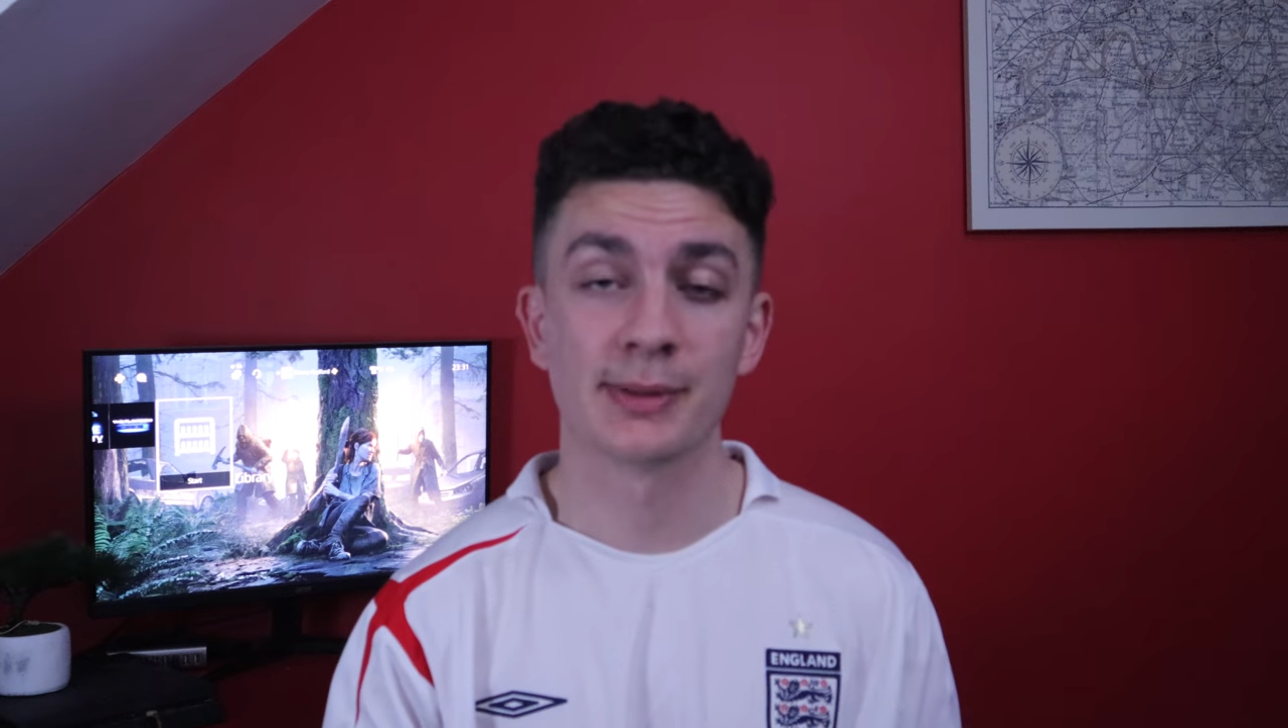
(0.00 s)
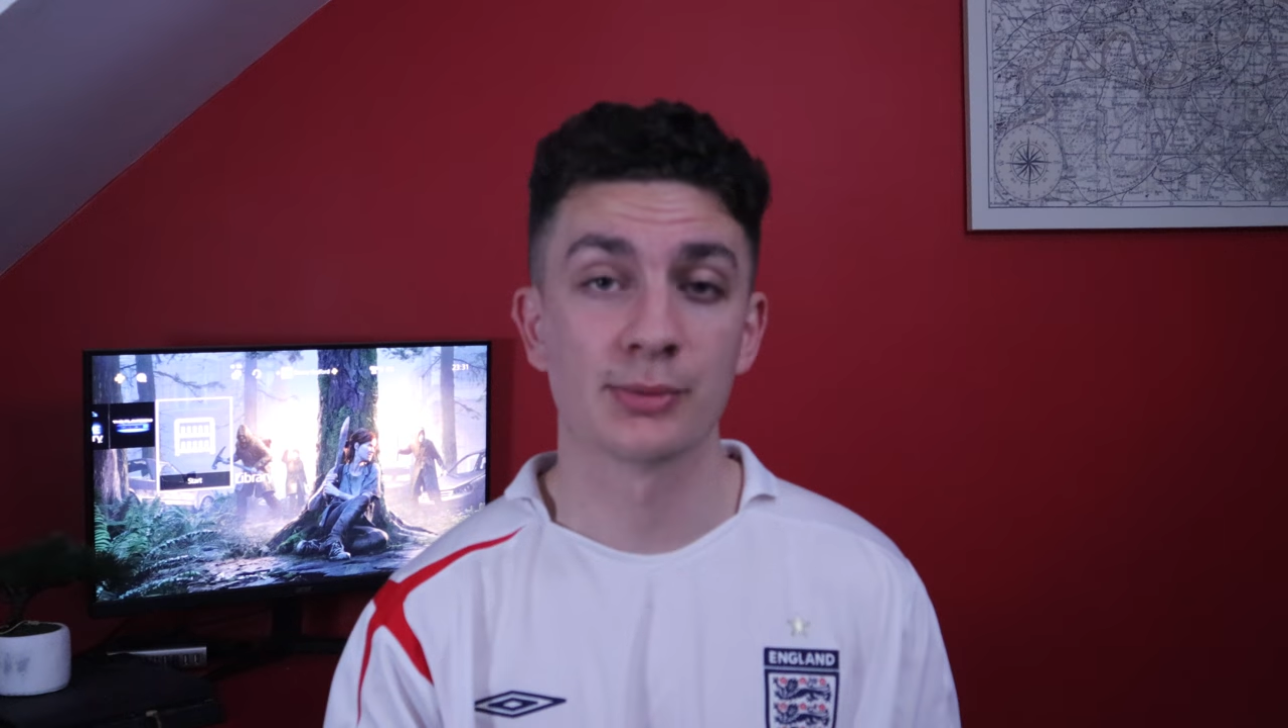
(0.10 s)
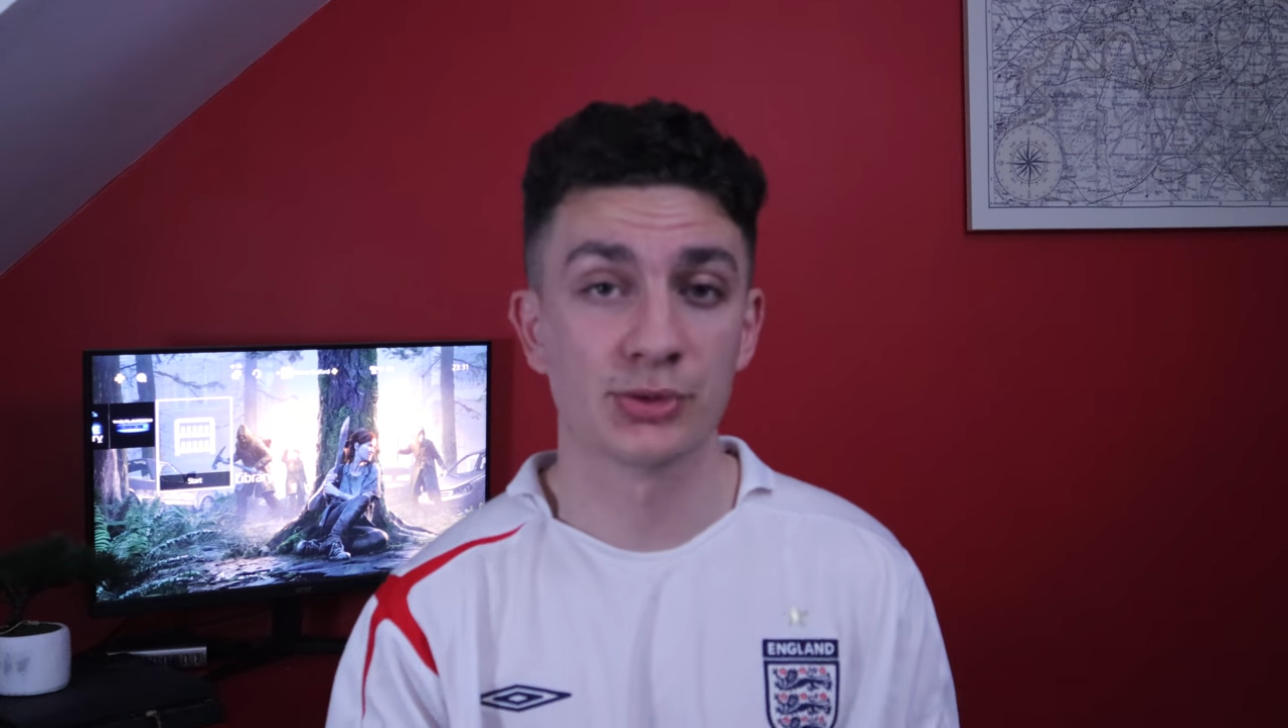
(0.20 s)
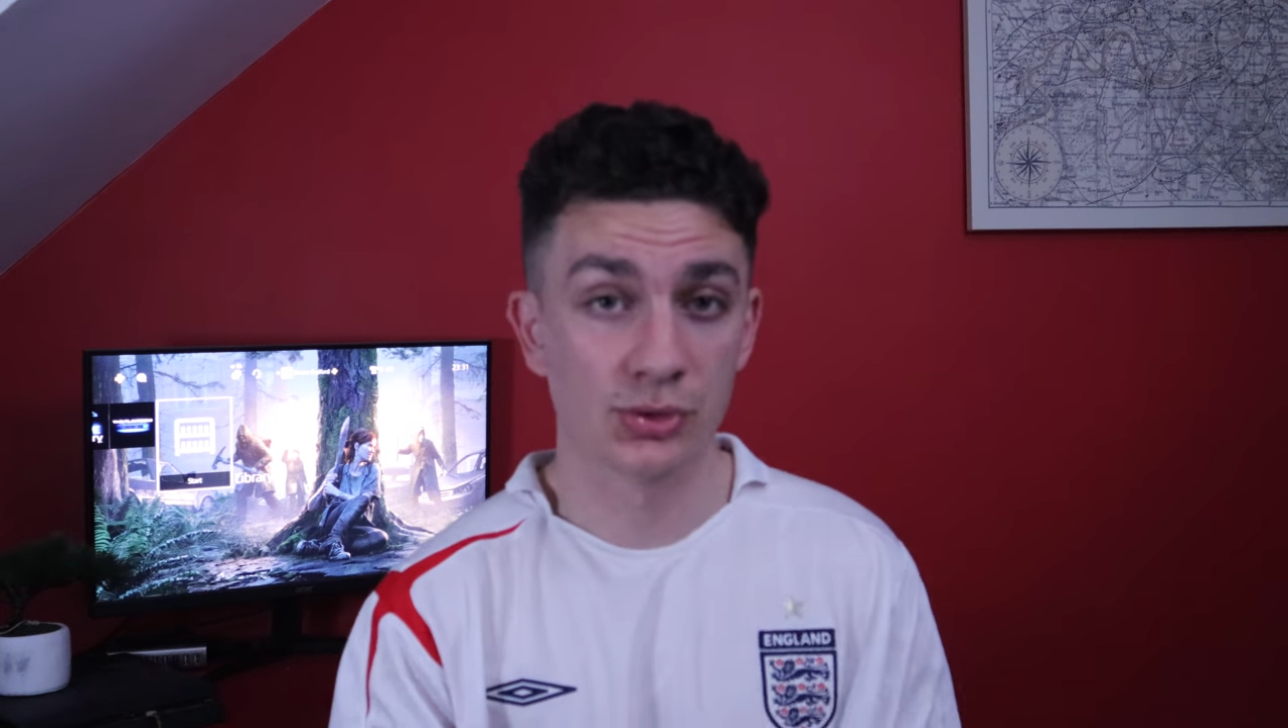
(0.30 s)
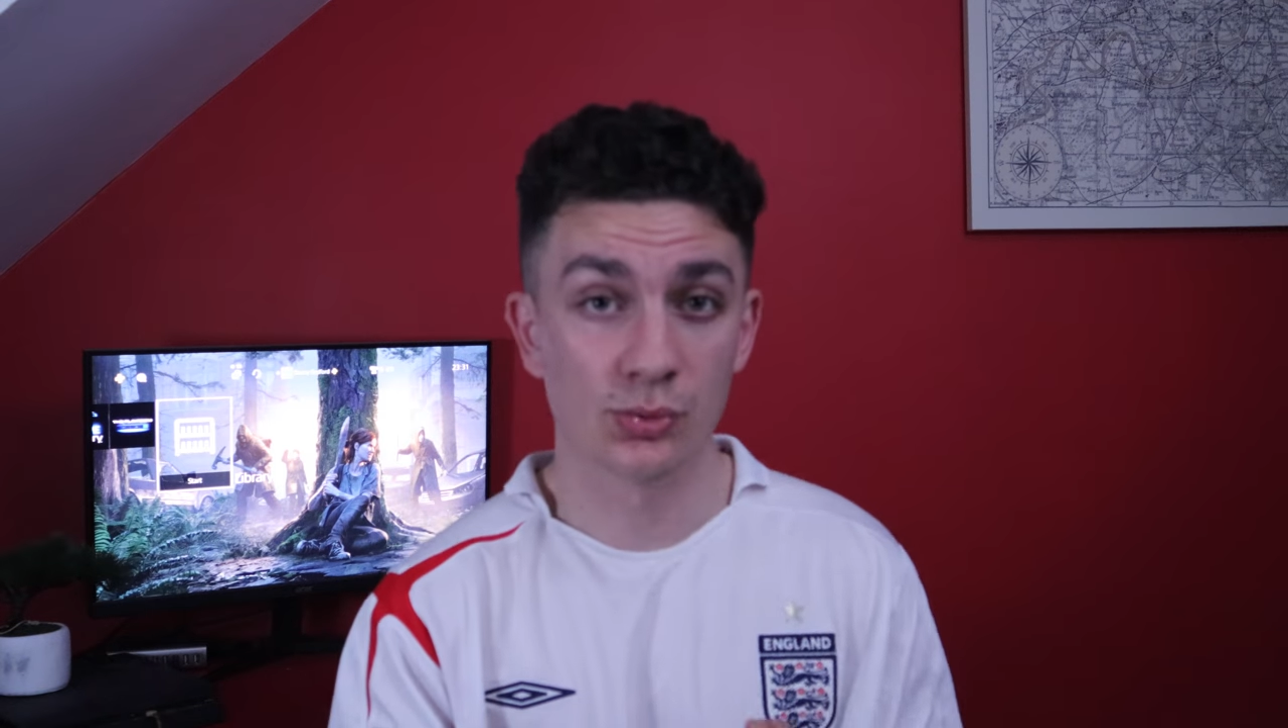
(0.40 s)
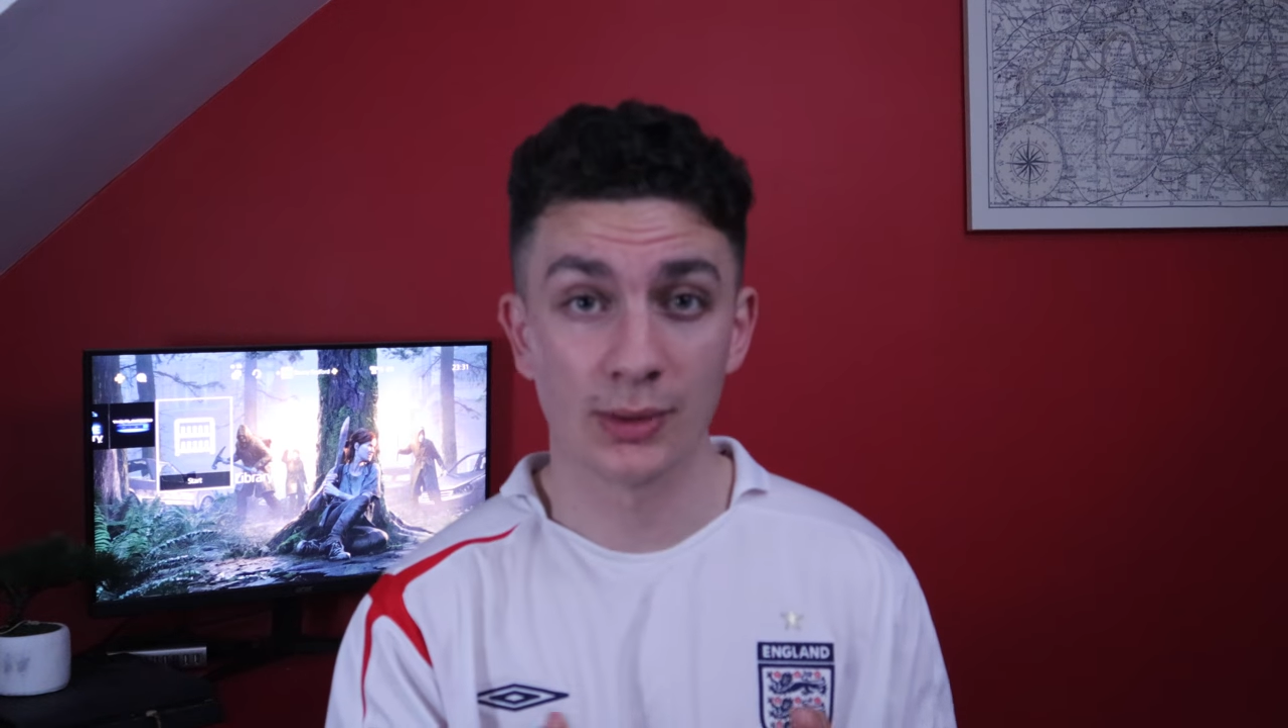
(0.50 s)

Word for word: to be able to do